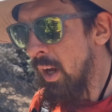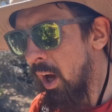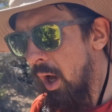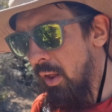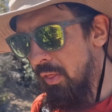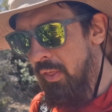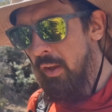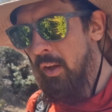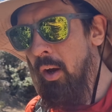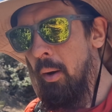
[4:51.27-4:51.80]
I
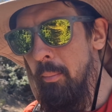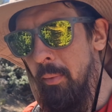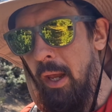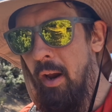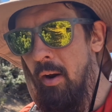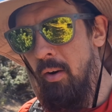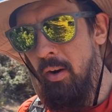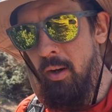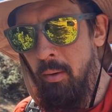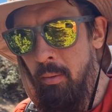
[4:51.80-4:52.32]
think I'm
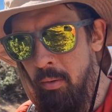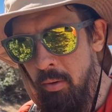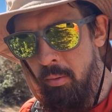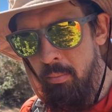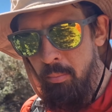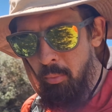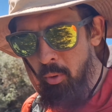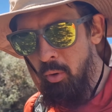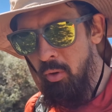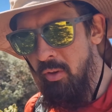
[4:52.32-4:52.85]
carrying
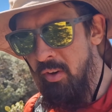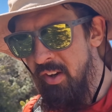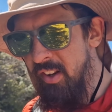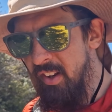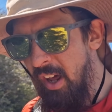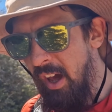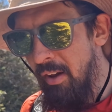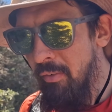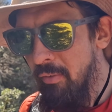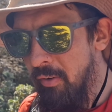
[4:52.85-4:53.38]
more than
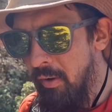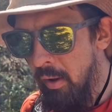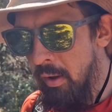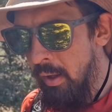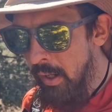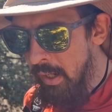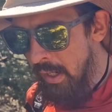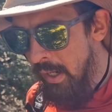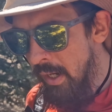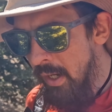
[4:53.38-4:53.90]
enough
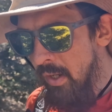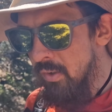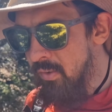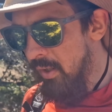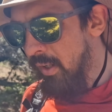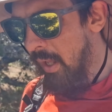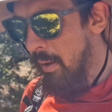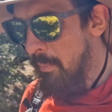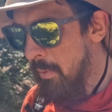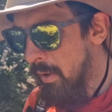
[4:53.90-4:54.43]

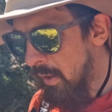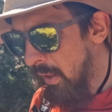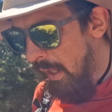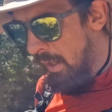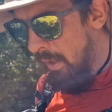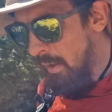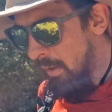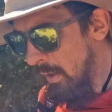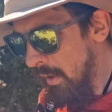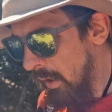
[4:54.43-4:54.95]
to get me
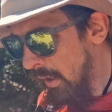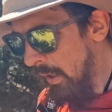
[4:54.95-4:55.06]
there.